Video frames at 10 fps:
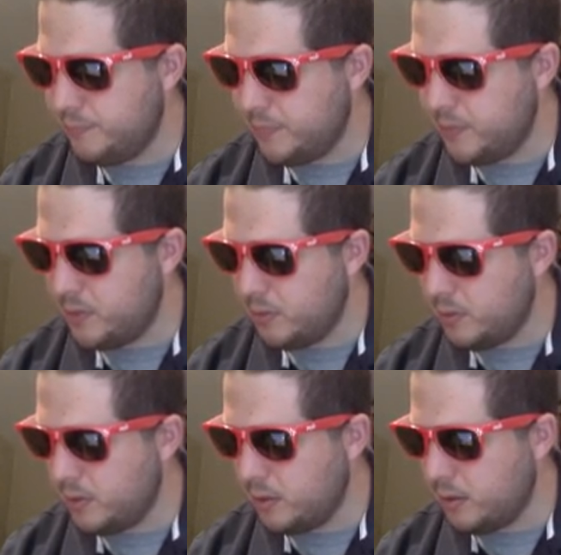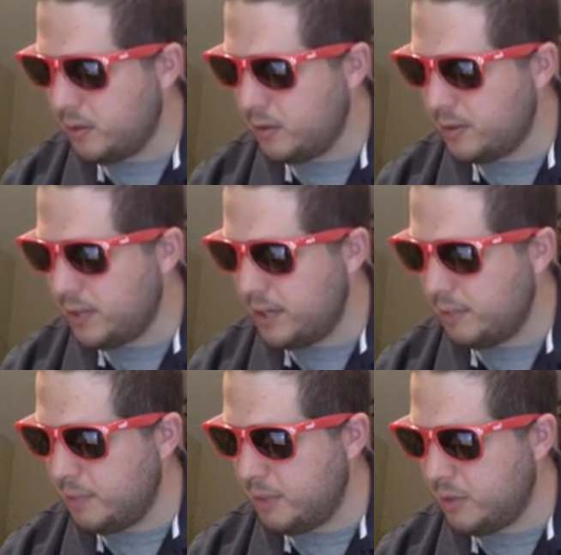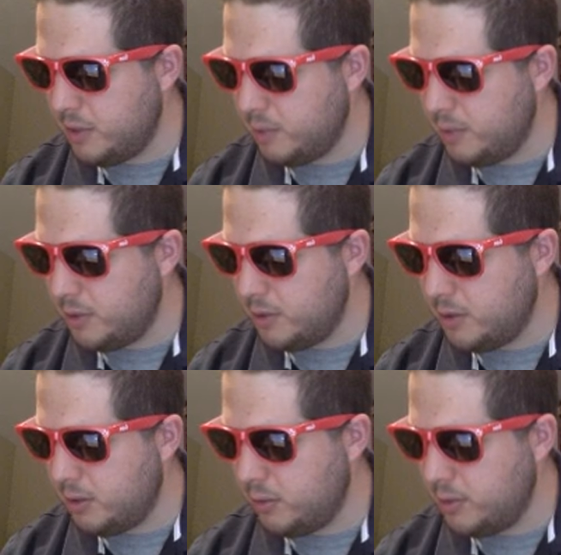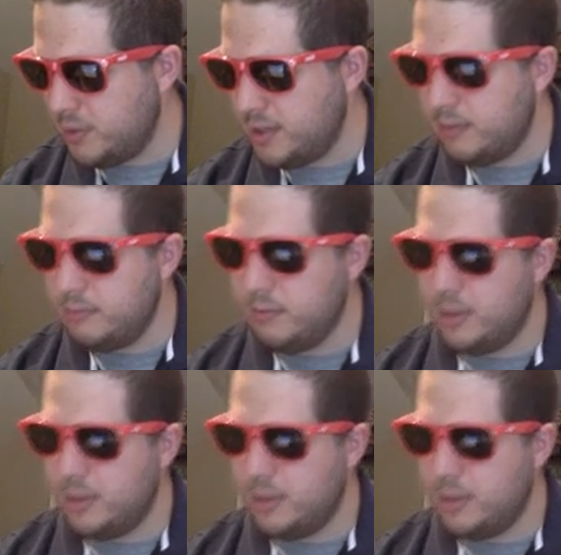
So it's kind of like bell-shaped, but it's all on one side, as